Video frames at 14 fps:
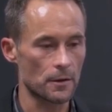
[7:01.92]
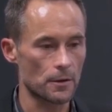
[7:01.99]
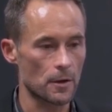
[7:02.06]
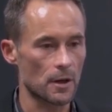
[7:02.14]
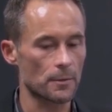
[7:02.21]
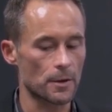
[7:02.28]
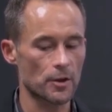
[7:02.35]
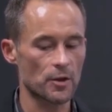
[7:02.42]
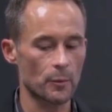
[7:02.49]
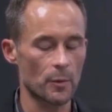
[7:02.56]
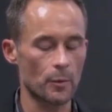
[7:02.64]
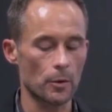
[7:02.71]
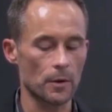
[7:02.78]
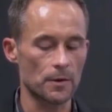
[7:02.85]
circumcision
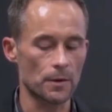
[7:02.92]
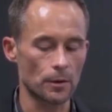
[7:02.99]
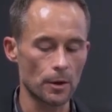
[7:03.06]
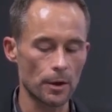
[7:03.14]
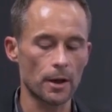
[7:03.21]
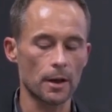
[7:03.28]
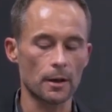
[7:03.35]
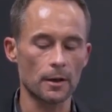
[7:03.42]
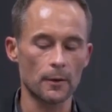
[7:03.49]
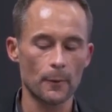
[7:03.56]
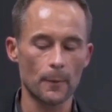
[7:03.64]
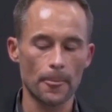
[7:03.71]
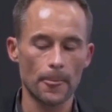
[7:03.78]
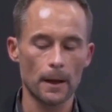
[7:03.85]
proponents looking
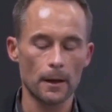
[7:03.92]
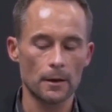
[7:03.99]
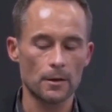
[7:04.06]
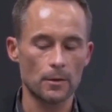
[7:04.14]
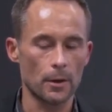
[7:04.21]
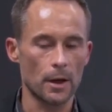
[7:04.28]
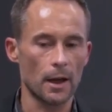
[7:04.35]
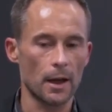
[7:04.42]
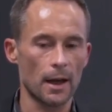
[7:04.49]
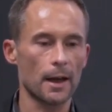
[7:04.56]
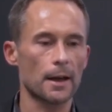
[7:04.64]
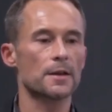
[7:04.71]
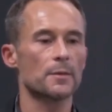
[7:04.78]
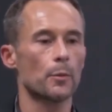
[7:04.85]
to
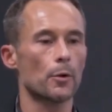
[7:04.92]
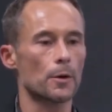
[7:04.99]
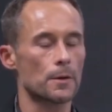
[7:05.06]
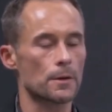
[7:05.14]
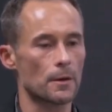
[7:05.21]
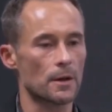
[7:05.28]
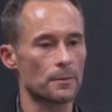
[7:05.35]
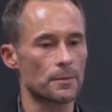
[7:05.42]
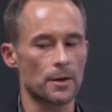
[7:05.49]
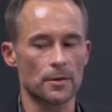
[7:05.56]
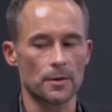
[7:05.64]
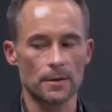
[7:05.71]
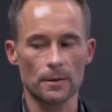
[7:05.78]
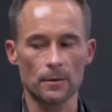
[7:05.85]
export
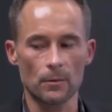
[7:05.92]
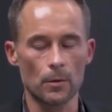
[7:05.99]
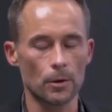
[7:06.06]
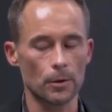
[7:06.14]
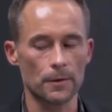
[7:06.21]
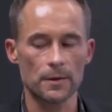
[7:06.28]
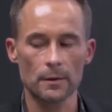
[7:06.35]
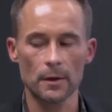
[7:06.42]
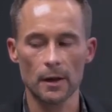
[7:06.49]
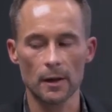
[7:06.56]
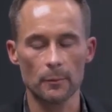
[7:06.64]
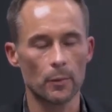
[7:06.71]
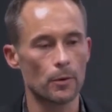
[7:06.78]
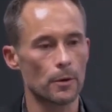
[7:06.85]
circumcision to the world's
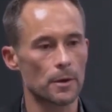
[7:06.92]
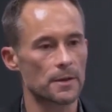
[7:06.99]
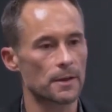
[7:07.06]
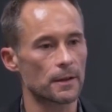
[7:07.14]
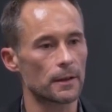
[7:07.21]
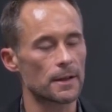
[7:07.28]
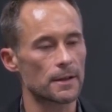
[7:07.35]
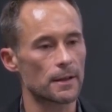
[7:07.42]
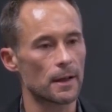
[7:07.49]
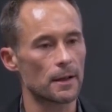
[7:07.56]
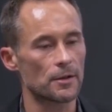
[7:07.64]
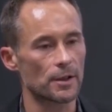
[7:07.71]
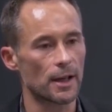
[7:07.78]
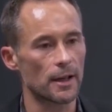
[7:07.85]
poorest and least
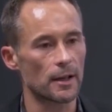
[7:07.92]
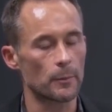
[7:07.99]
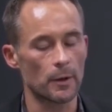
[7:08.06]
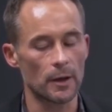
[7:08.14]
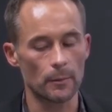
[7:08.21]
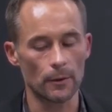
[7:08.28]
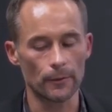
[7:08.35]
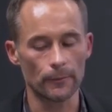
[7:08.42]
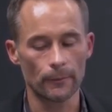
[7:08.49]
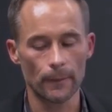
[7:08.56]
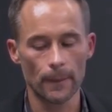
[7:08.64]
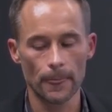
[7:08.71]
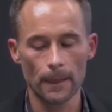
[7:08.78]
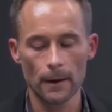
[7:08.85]
educated people.
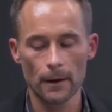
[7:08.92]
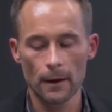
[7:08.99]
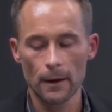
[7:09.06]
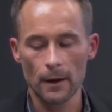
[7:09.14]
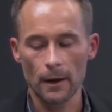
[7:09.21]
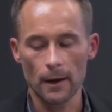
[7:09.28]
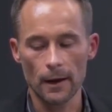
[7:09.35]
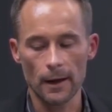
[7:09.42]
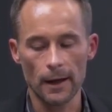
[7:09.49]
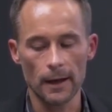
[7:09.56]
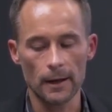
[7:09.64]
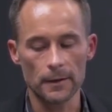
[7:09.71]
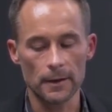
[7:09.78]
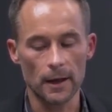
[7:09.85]

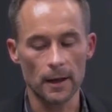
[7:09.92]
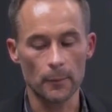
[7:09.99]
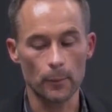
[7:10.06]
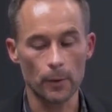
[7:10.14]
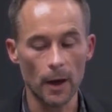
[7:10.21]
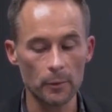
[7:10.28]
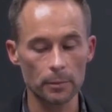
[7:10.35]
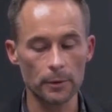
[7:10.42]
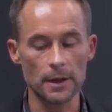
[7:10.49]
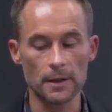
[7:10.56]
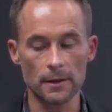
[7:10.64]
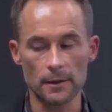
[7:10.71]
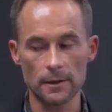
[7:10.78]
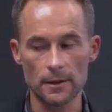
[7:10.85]
And
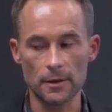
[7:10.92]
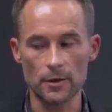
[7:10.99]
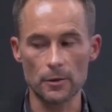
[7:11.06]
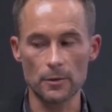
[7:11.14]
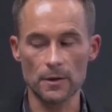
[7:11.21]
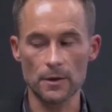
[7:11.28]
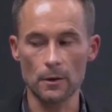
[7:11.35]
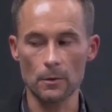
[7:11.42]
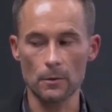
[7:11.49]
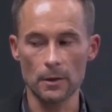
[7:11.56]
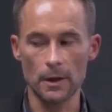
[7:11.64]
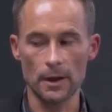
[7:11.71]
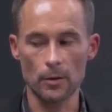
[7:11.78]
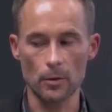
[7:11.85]
probably to do so
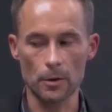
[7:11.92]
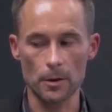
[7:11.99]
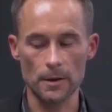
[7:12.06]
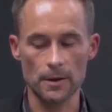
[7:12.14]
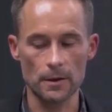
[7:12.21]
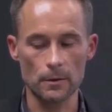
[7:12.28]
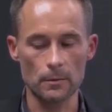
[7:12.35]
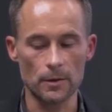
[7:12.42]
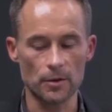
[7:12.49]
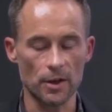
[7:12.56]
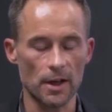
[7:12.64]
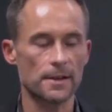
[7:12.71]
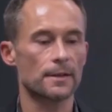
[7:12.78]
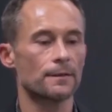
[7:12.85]
in order to
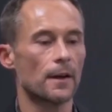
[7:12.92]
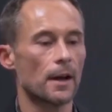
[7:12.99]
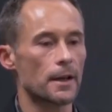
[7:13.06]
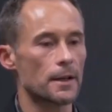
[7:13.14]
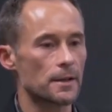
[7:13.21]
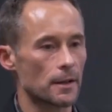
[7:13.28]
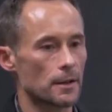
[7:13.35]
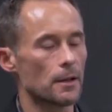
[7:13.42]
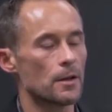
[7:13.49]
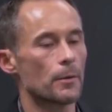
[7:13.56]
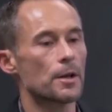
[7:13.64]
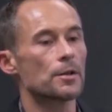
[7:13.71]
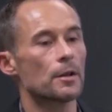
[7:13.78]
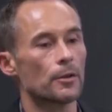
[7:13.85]
justify its
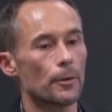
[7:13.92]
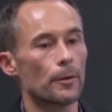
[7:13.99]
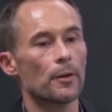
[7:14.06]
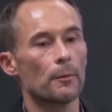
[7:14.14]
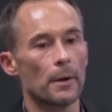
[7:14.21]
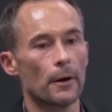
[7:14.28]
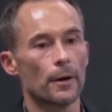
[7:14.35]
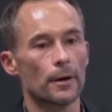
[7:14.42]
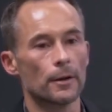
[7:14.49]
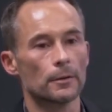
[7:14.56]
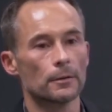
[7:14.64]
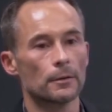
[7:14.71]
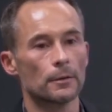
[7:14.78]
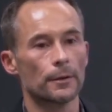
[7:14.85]
continuation in North America.
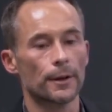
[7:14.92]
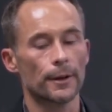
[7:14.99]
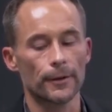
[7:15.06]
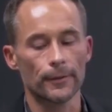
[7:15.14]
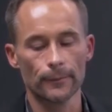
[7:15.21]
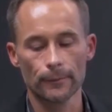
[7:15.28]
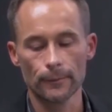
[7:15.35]
Okay,